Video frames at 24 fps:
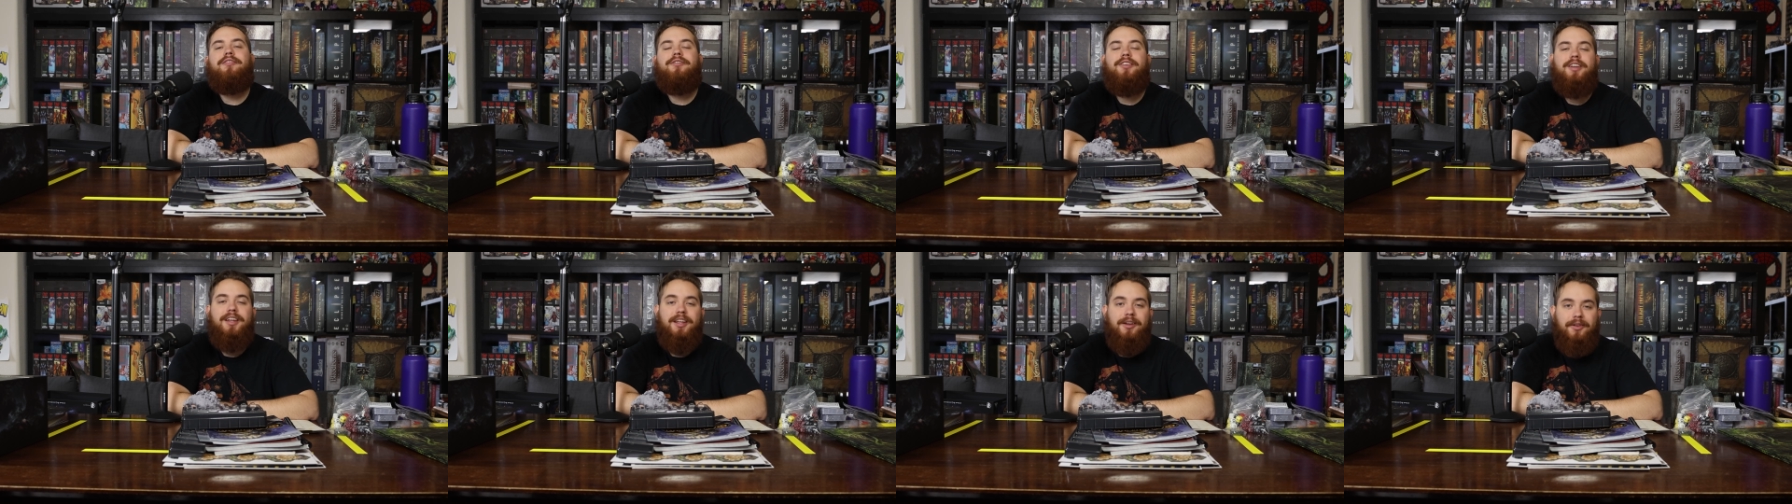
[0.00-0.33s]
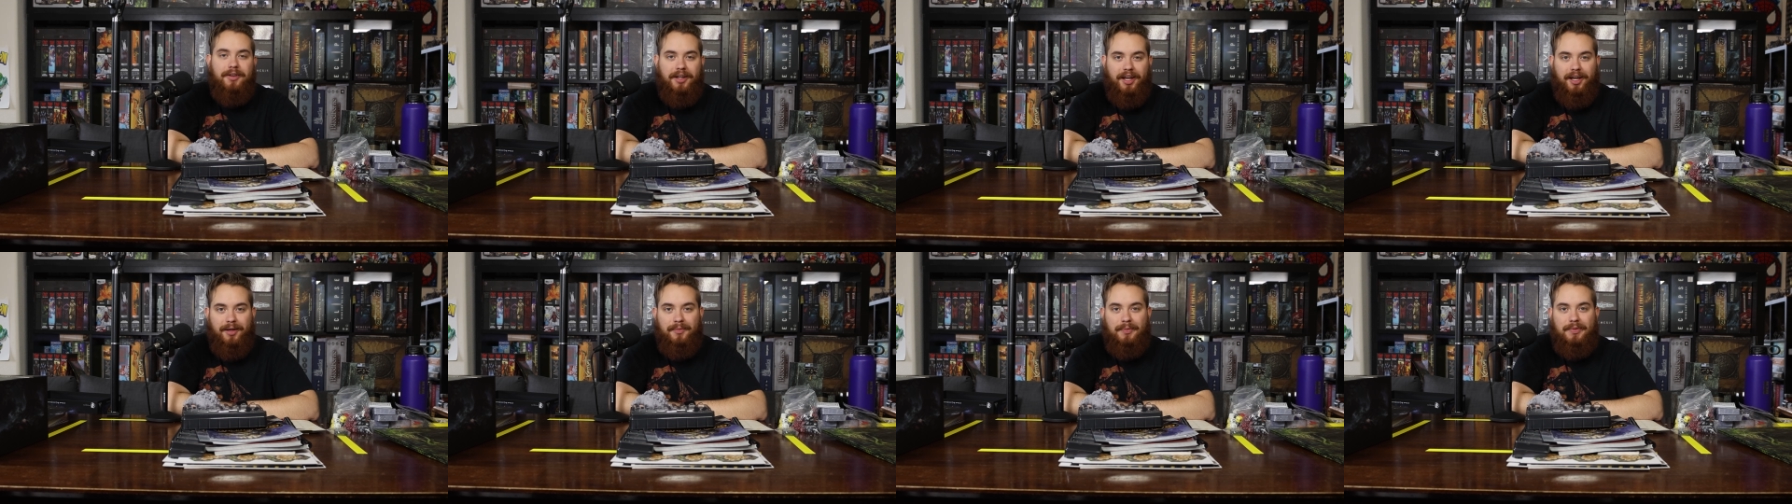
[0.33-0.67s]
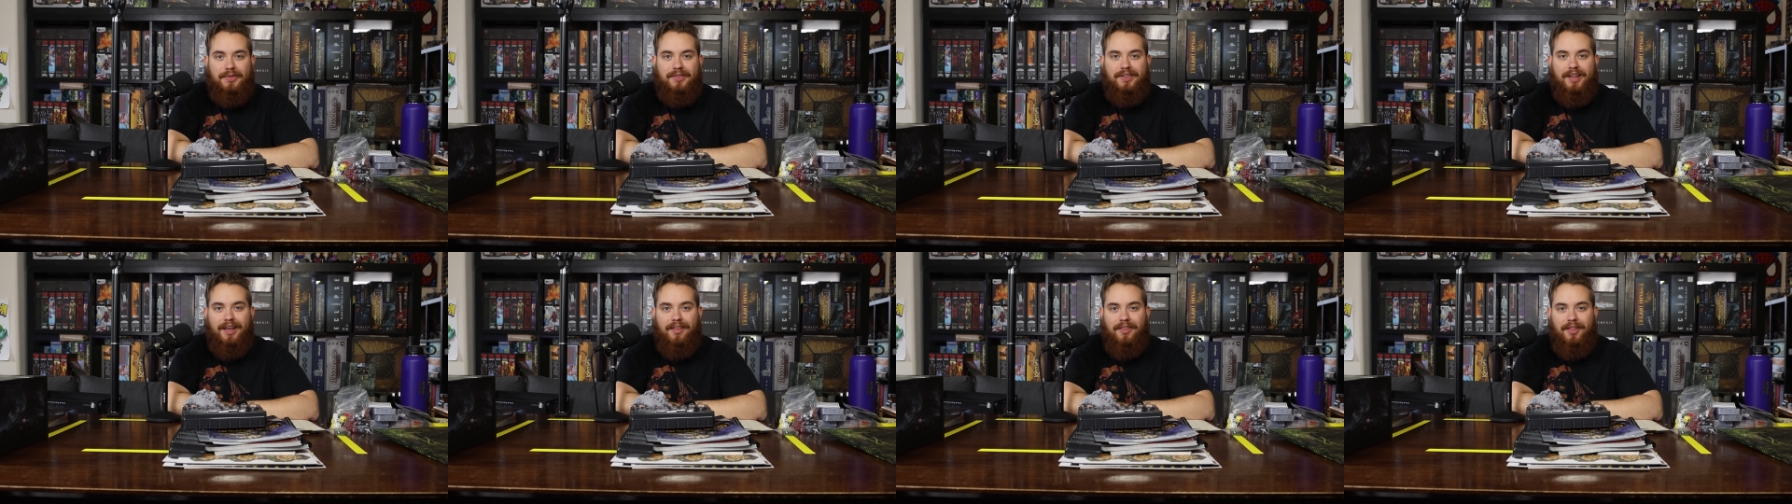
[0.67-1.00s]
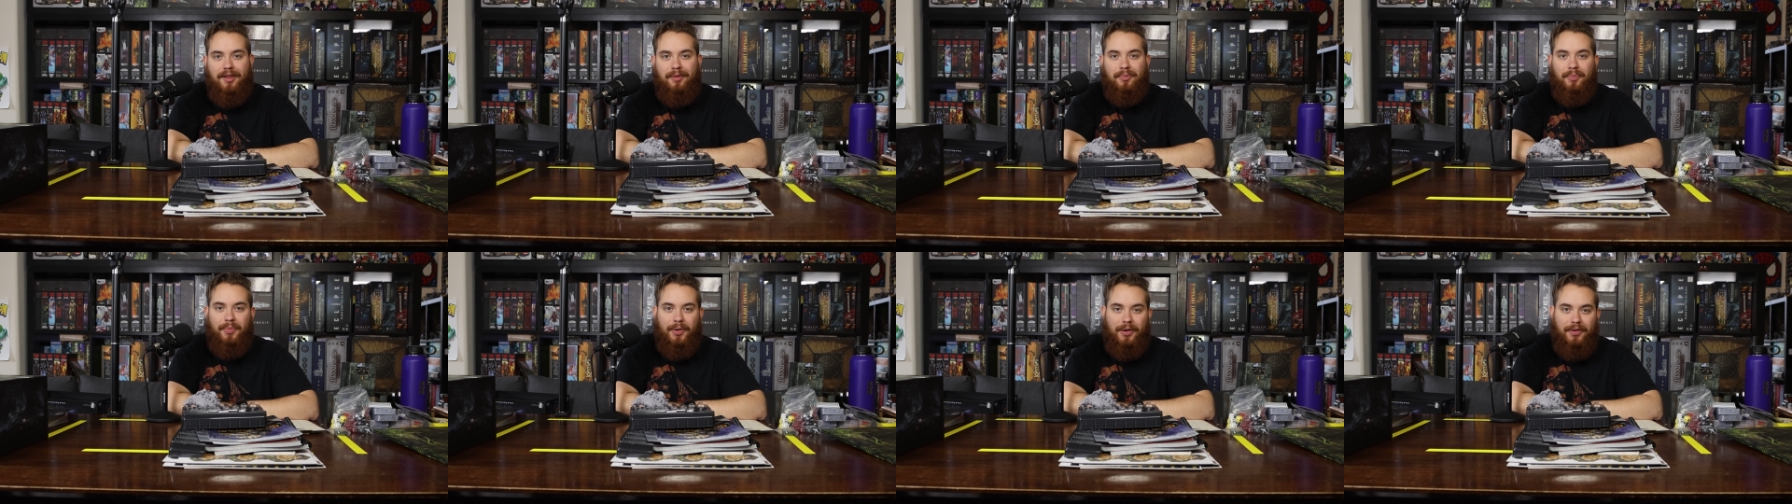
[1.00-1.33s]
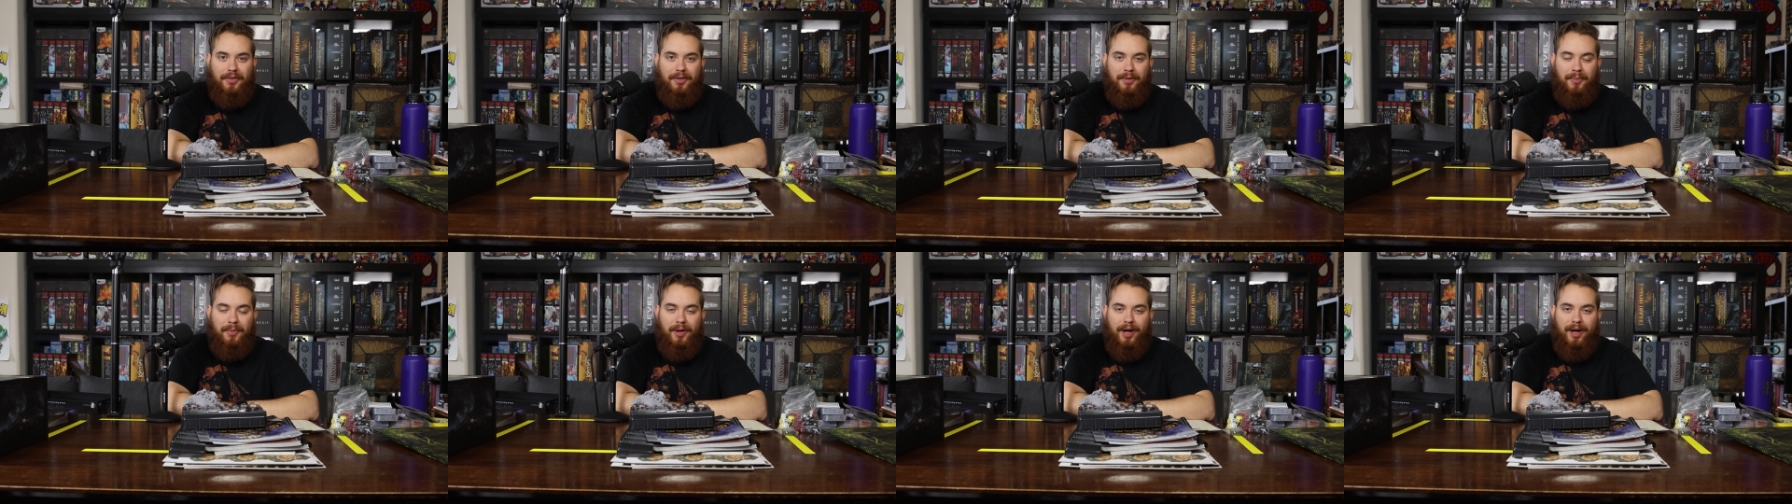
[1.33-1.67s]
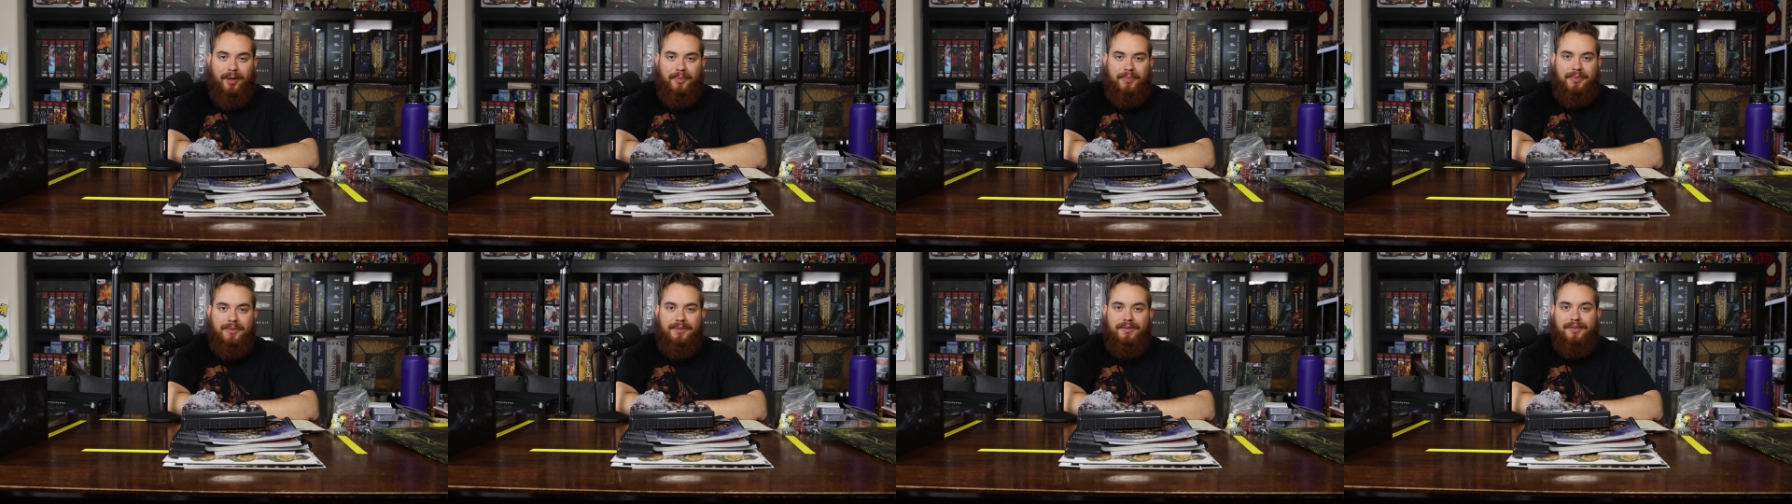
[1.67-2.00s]
video games and then put them
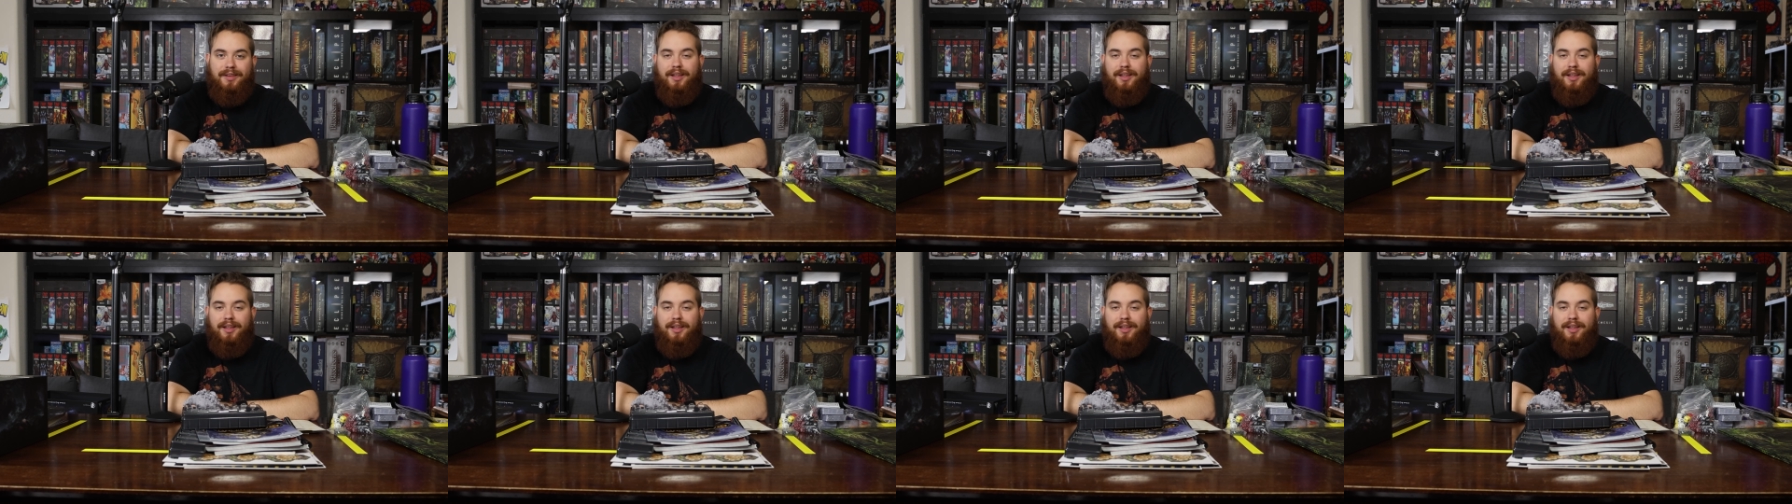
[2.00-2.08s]
up.